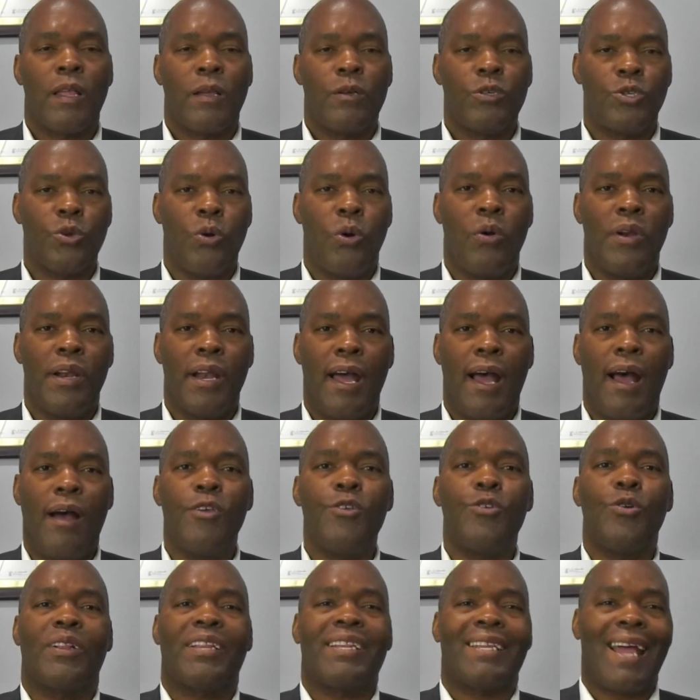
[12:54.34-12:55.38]
So now
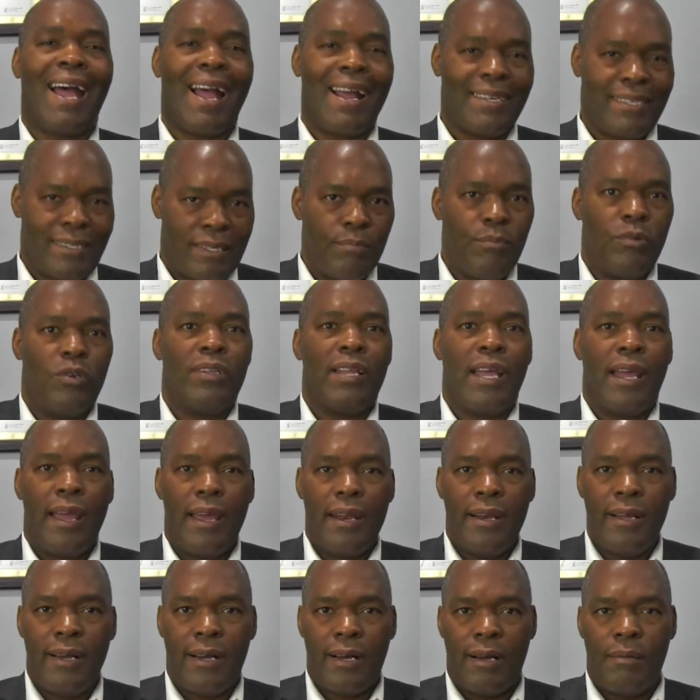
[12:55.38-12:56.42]
your taxable
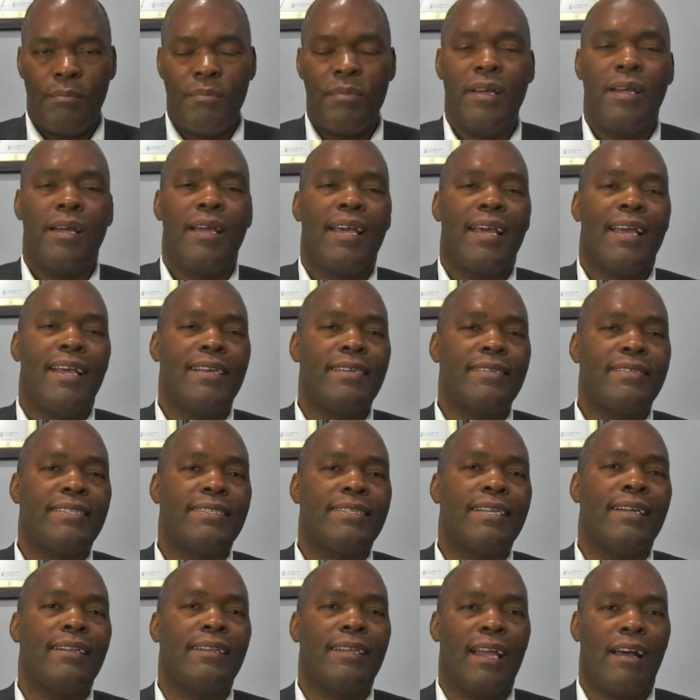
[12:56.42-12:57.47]
income is
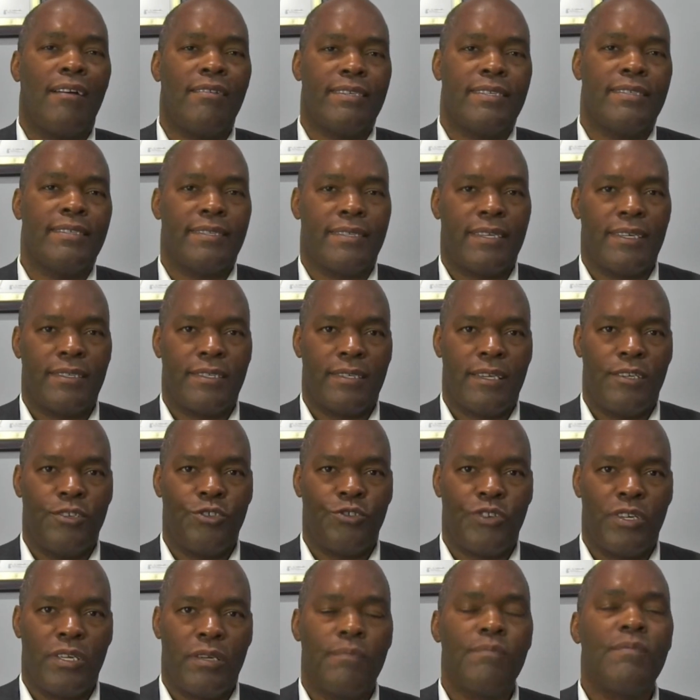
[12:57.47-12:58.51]

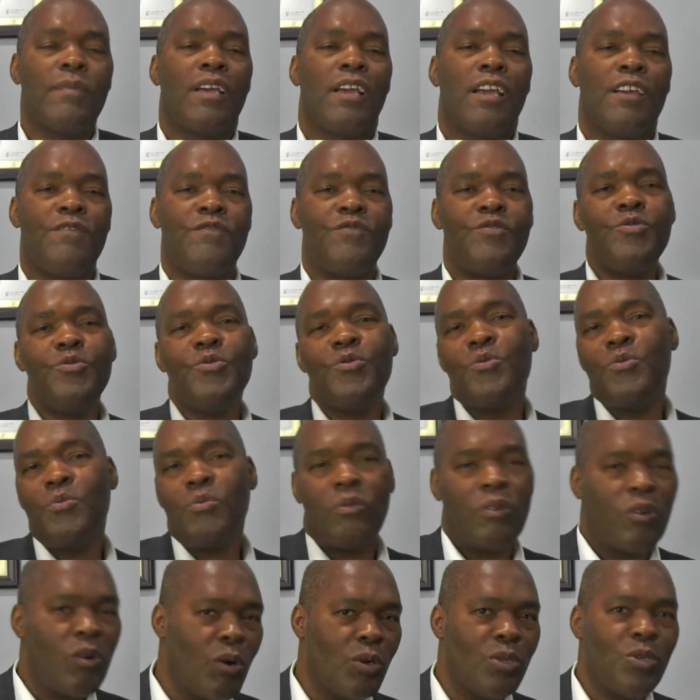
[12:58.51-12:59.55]
$10,600. If you
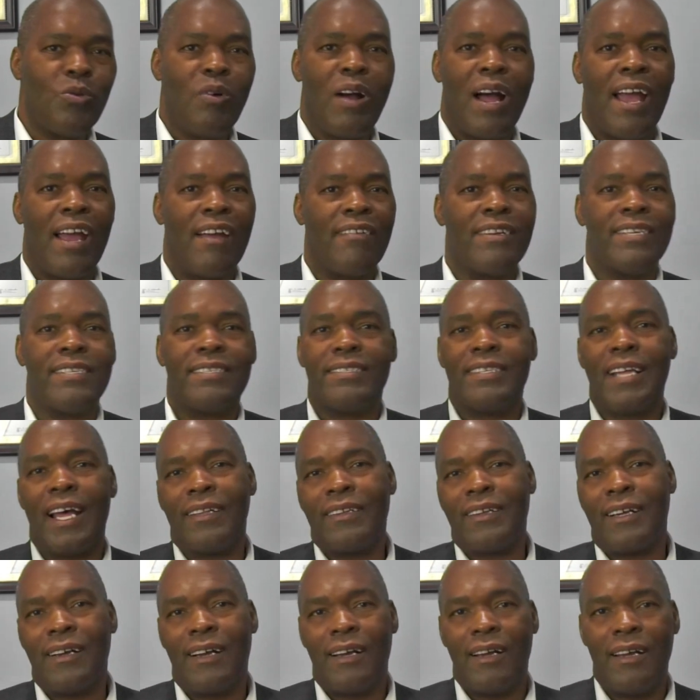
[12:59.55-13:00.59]
go to
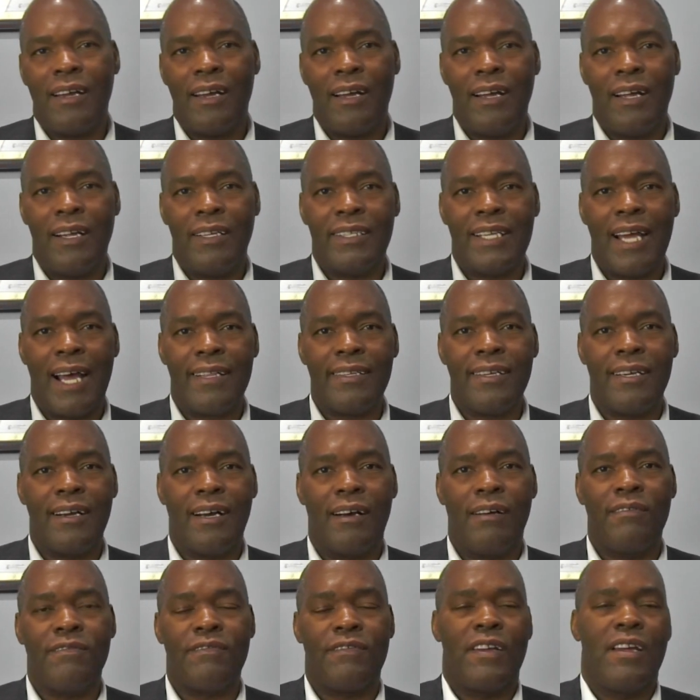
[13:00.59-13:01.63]

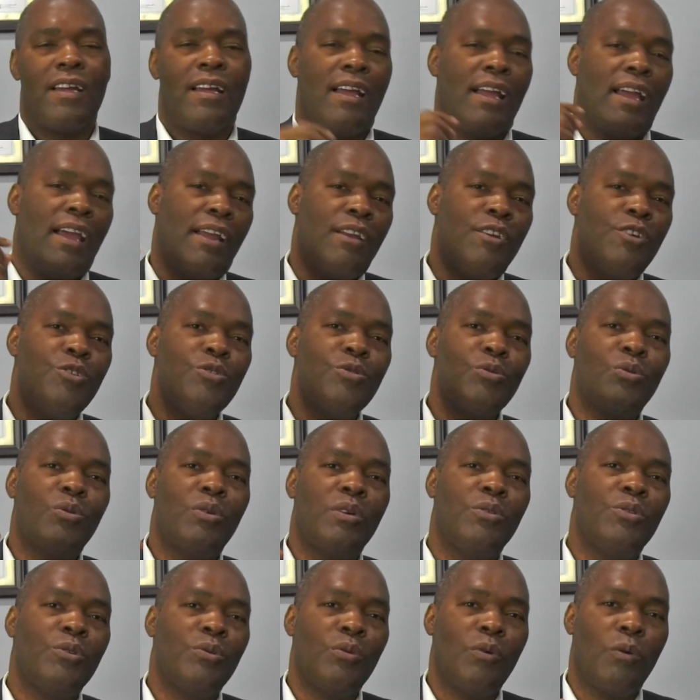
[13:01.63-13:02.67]
irs.gov and
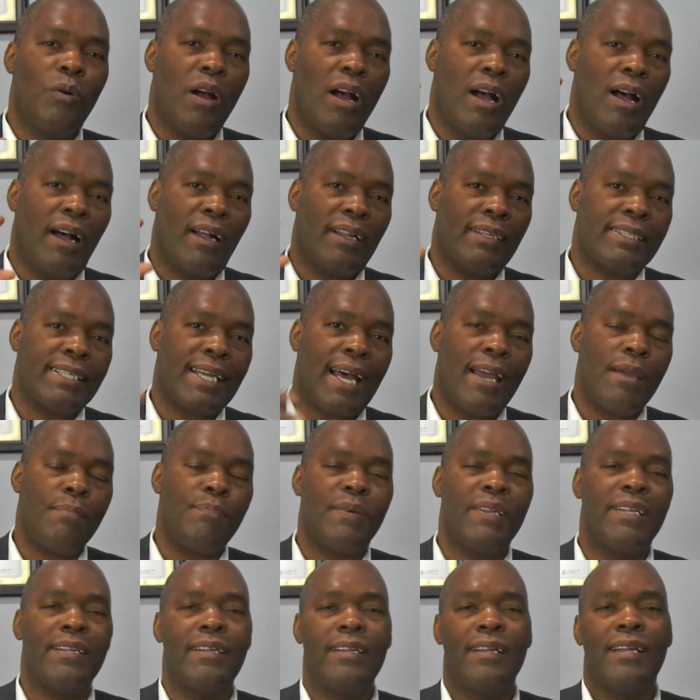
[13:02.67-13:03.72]
you type
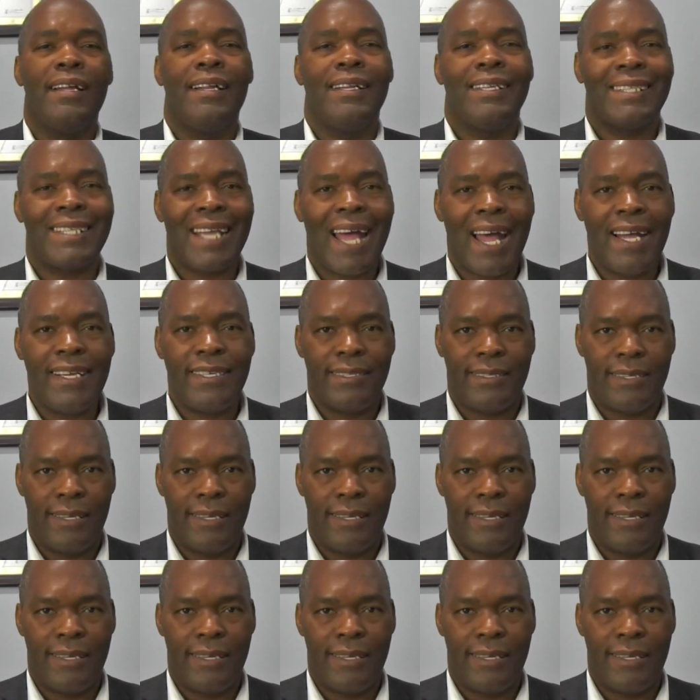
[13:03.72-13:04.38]
in tax